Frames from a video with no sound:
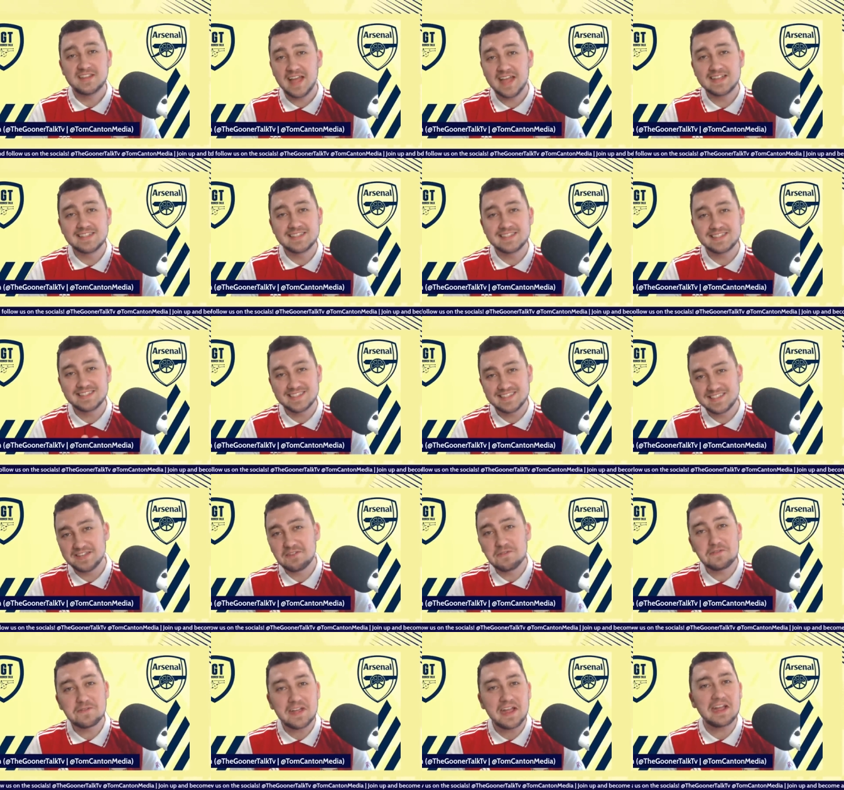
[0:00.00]
then
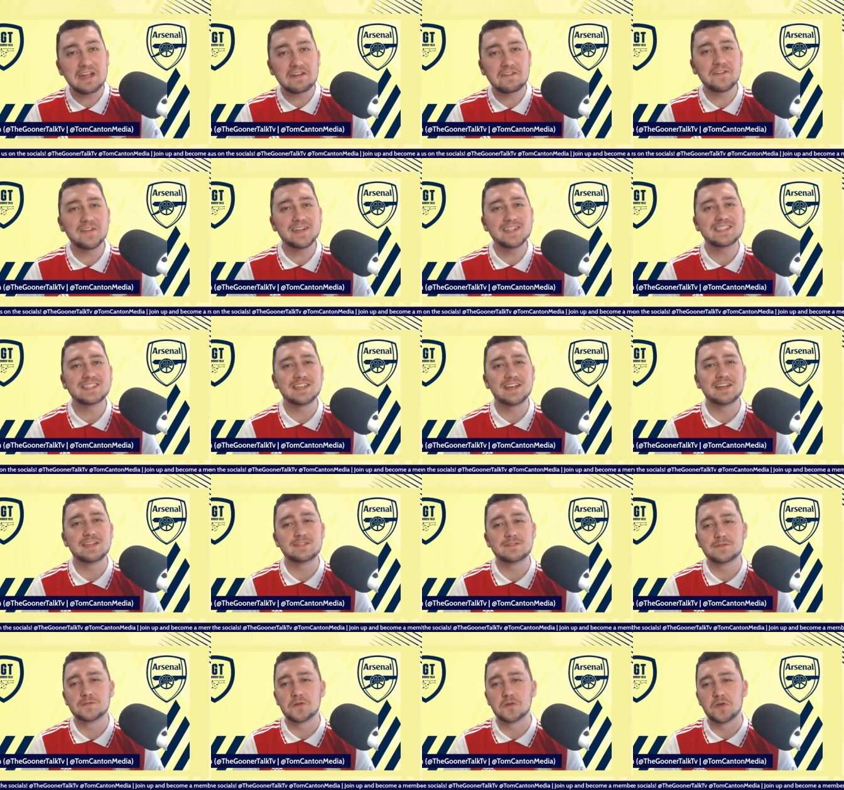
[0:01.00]
still get
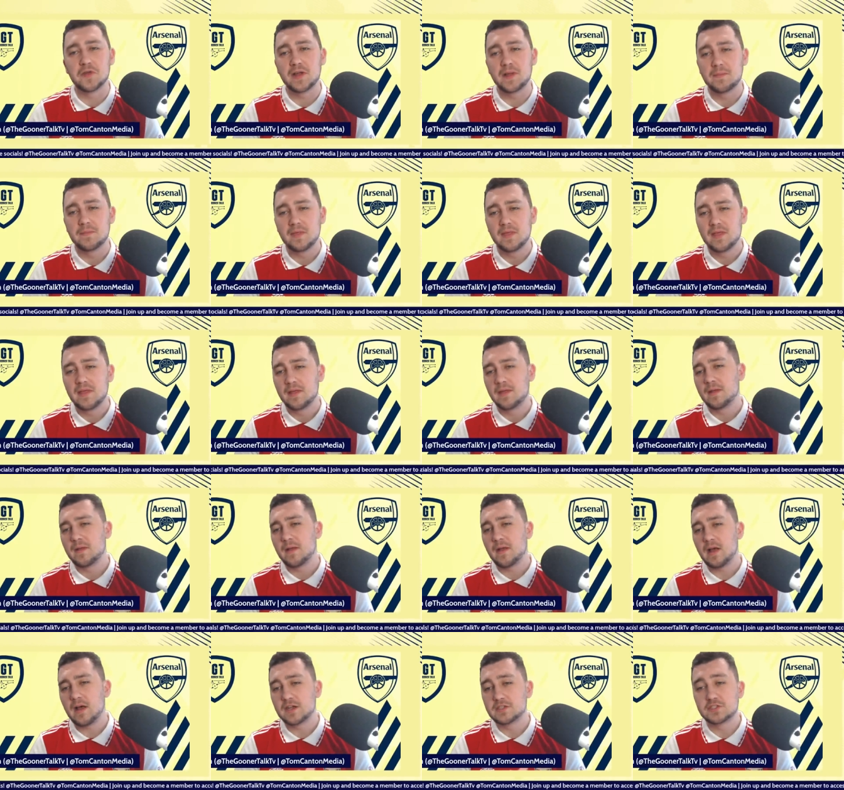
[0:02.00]
criticized for it.
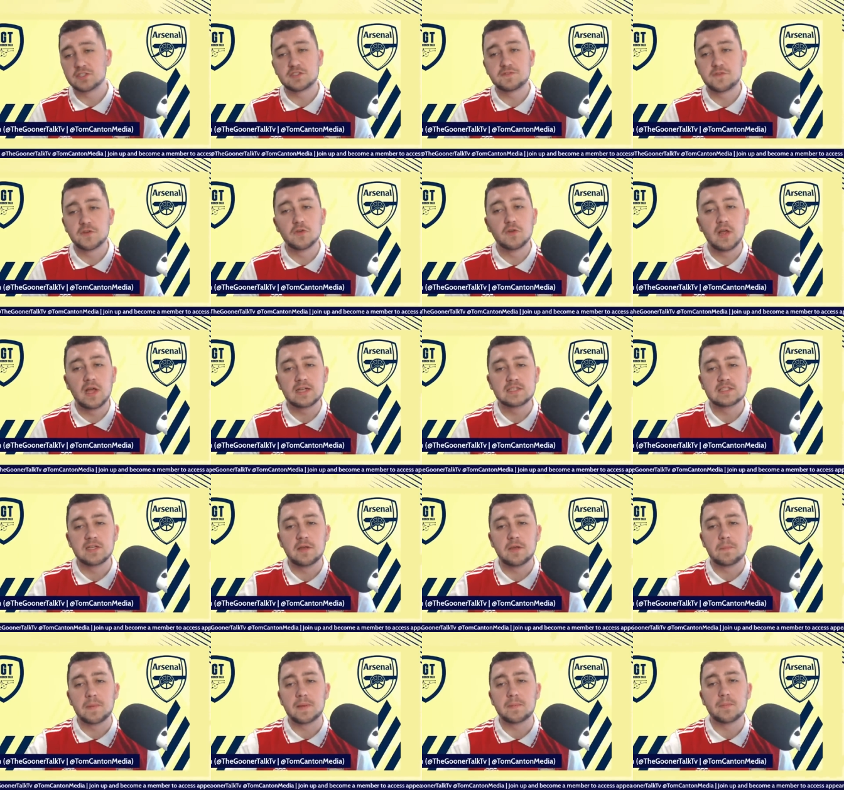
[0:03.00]
I just feel like
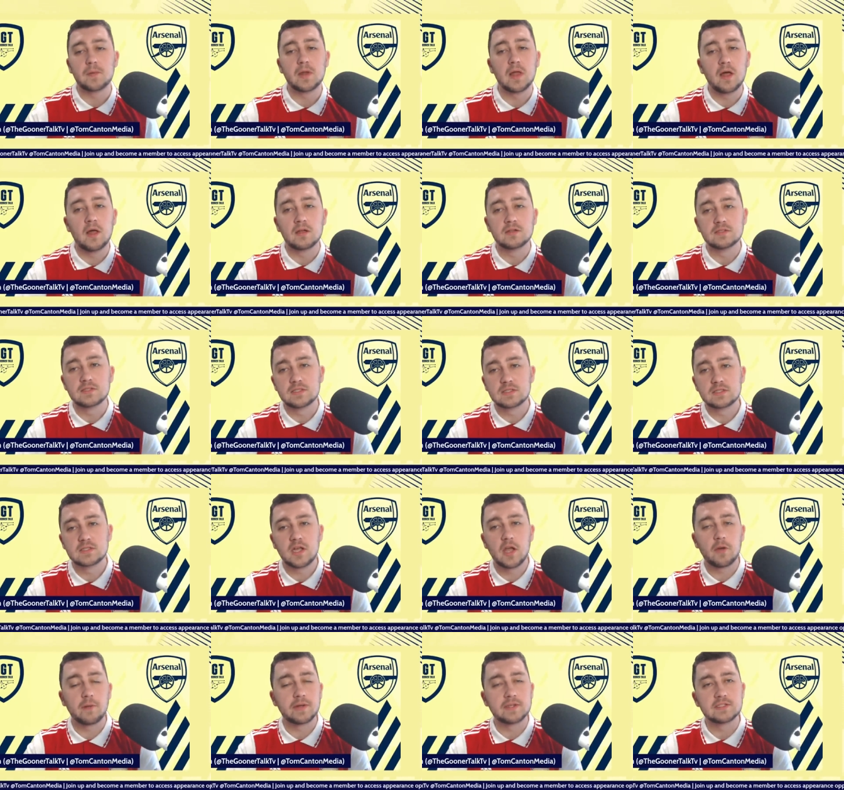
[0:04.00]
some people aren't
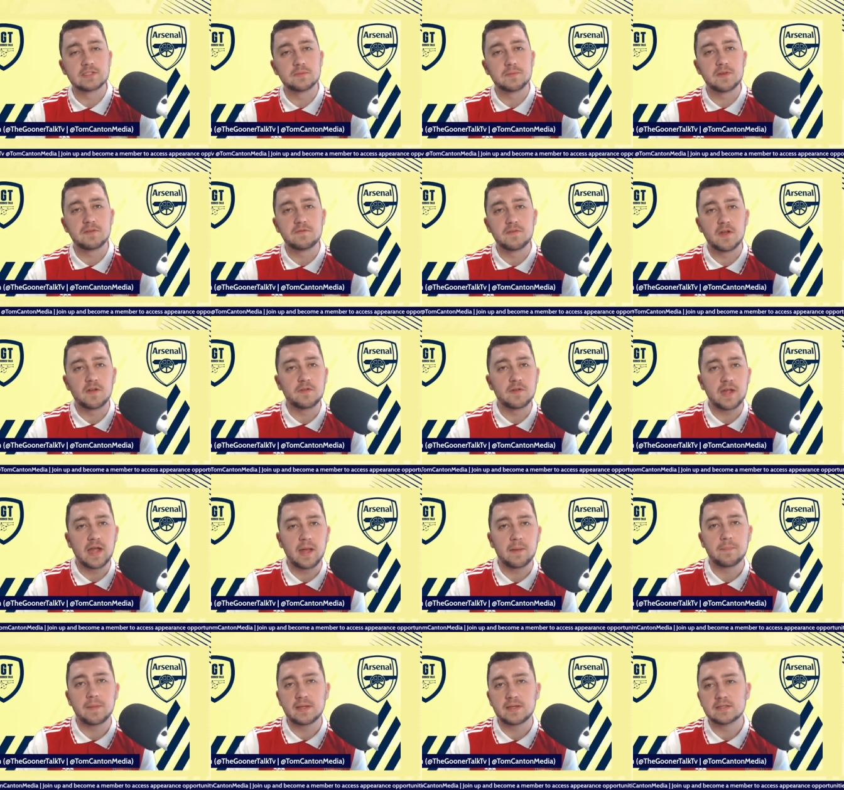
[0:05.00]
going to be very
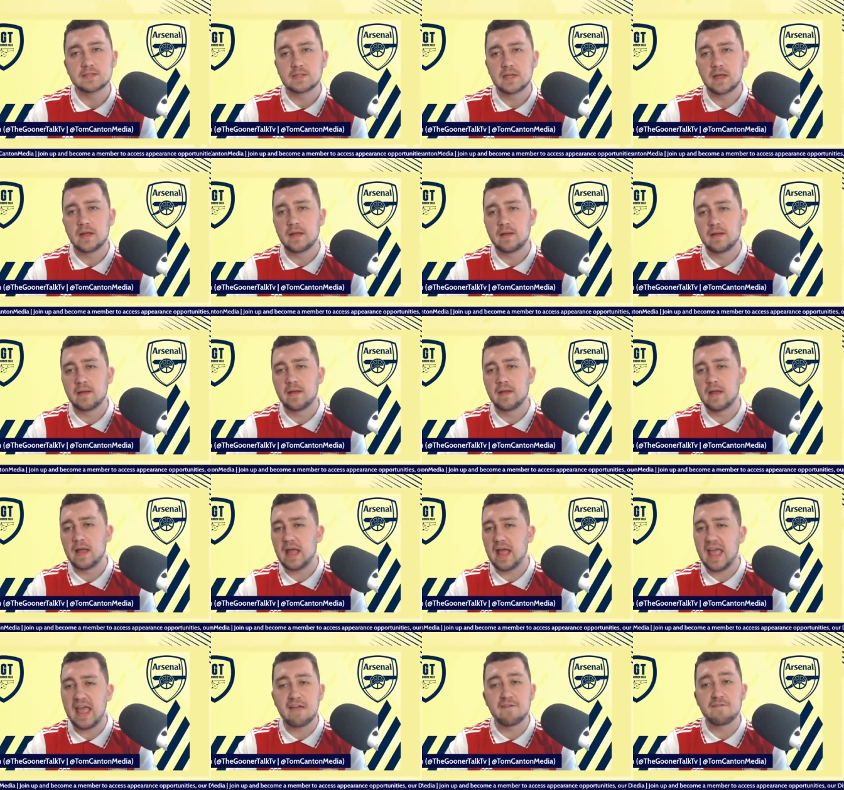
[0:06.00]
happy uh,
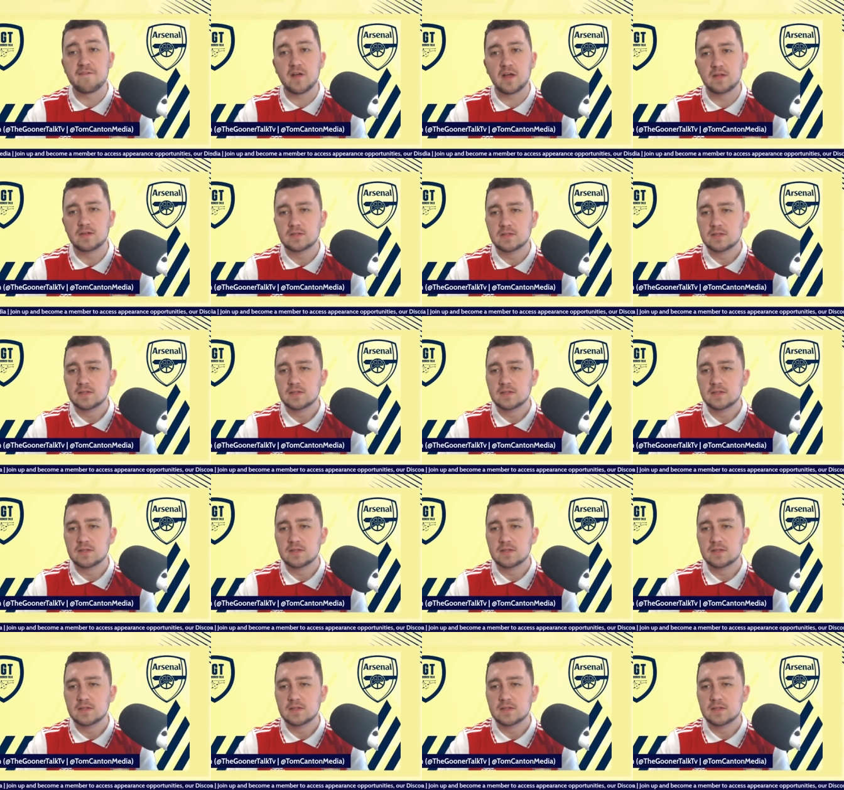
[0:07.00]
ever.